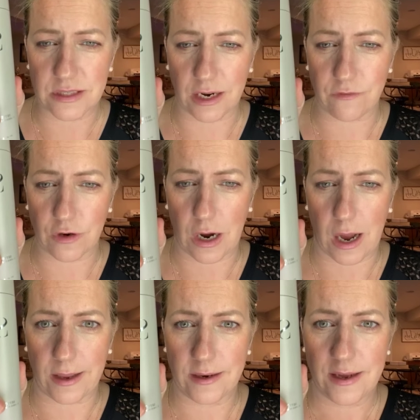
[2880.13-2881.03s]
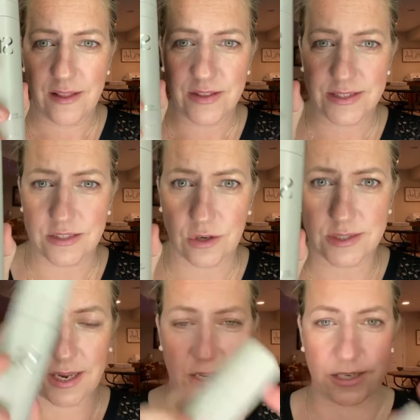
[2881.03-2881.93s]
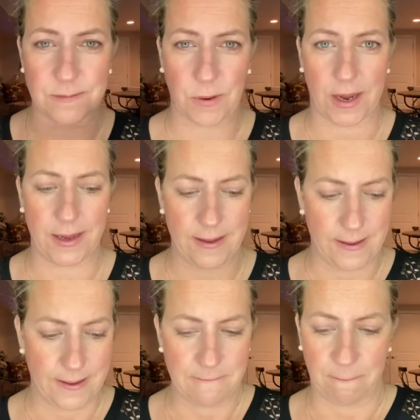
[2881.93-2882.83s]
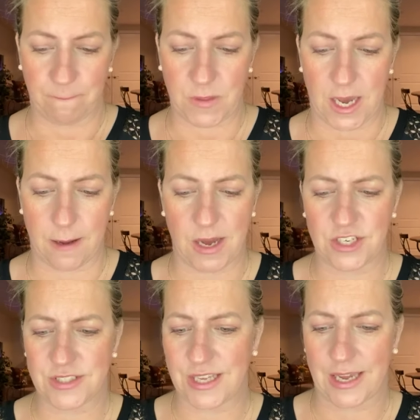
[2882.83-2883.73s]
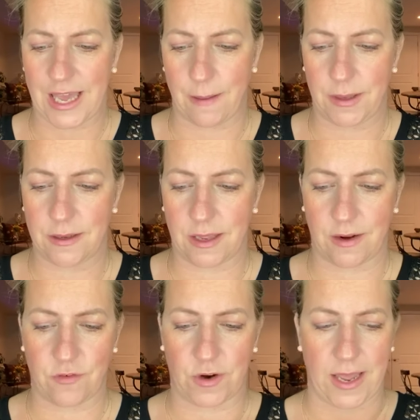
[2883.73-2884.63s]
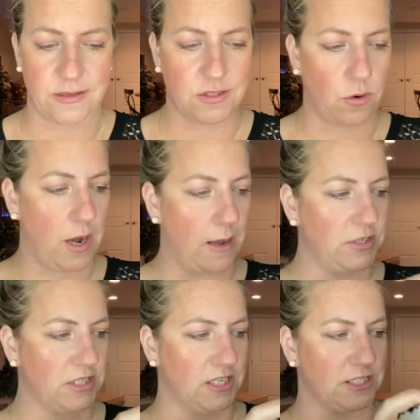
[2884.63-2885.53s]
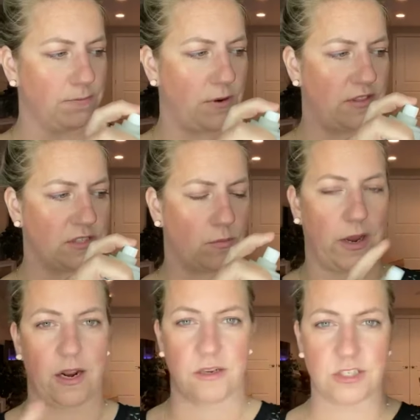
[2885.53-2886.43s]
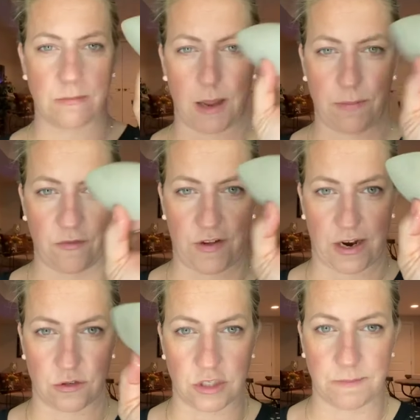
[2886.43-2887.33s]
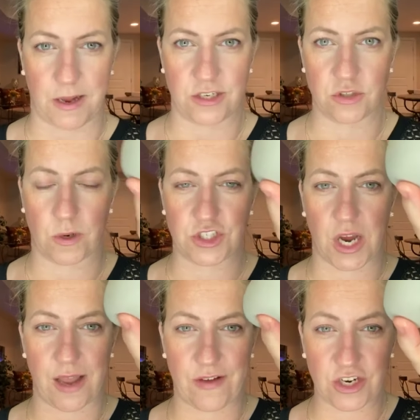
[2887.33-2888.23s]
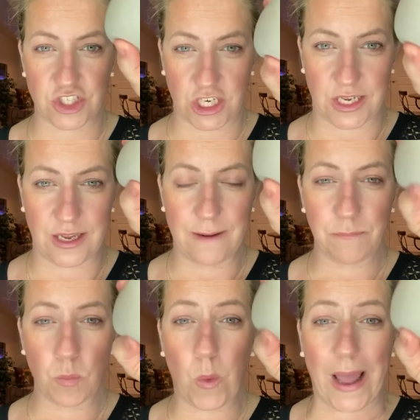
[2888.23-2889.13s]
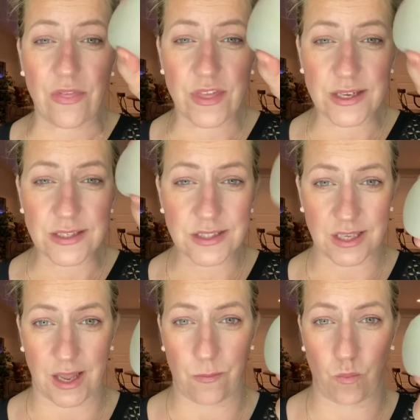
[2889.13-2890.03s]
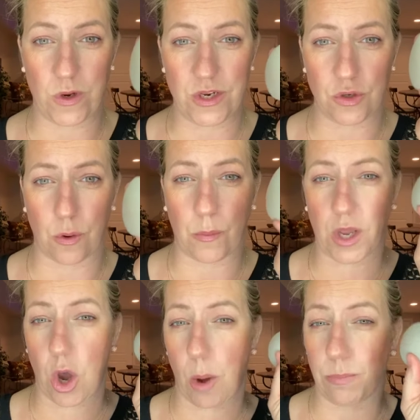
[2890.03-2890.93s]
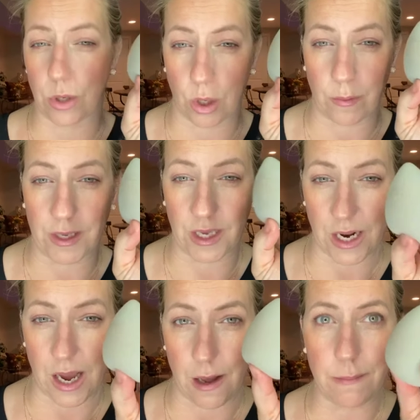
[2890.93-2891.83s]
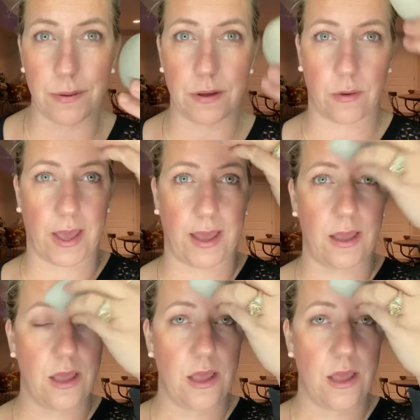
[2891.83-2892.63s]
and I forgot. This is our setting spray. I just get gabbing and I forget. So I'm just gonna spray this right onto my Perfector sponge, which I've actually wet this and we do what we call blowing it up, okay?